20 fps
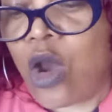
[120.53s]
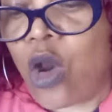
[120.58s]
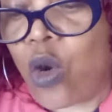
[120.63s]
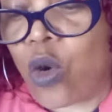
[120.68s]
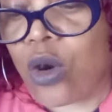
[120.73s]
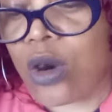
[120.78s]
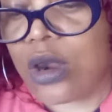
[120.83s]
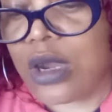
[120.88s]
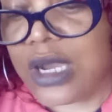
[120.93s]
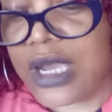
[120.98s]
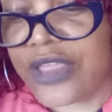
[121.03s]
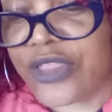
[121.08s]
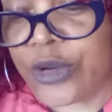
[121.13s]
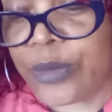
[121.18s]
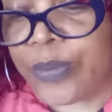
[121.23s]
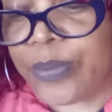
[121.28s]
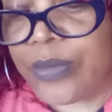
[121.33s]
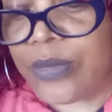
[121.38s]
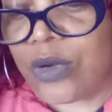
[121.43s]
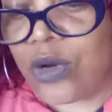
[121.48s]
or
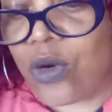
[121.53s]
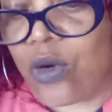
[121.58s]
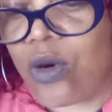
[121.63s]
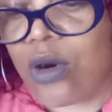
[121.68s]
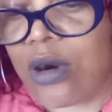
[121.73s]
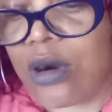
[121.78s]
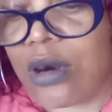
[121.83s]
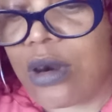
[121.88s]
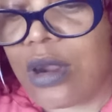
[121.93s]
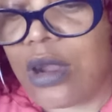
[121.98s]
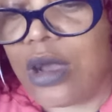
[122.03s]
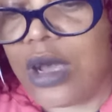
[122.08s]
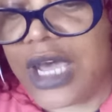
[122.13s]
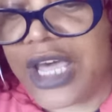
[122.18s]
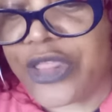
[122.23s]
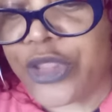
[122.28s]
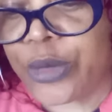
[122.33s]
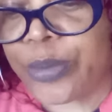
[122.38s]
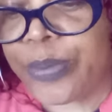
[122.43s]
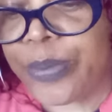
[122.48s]
other
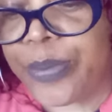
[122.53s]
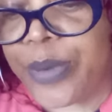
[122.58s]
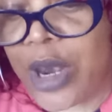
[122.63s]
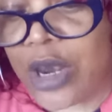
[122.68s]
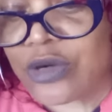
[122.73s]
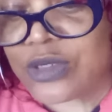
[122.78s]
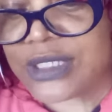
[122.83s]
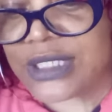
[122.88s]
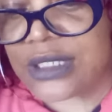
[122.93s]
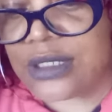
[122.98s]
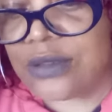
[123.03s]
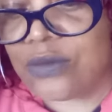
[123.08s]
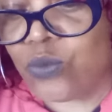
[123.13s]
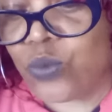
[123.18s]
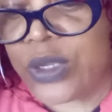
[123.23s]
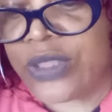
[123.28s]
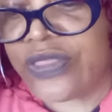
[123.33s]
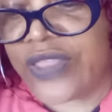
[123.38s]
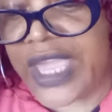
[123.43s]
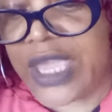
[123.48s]
person
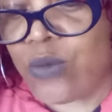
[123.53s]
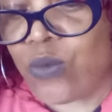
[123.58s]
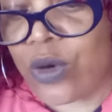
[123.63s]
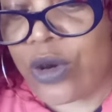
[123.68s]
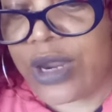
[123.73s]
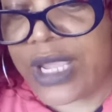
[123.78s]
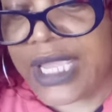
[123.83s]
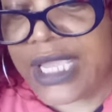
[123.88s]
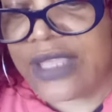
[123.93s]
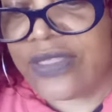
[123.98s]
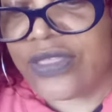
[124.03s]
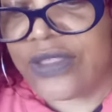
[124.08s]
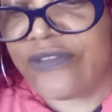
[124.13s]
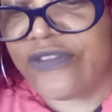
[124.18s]
when they were in the